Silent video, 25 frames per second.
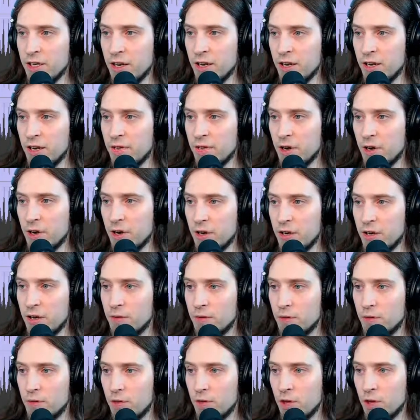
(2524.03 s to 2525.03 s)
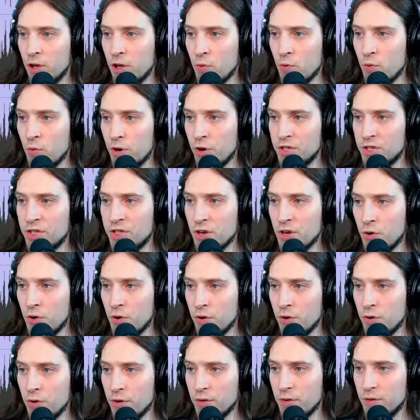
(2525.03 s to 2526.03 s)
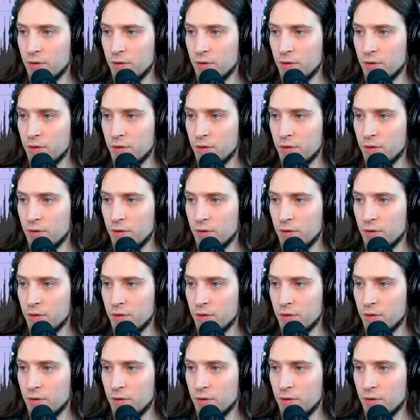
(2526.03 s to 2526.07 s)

and if I lower the zone...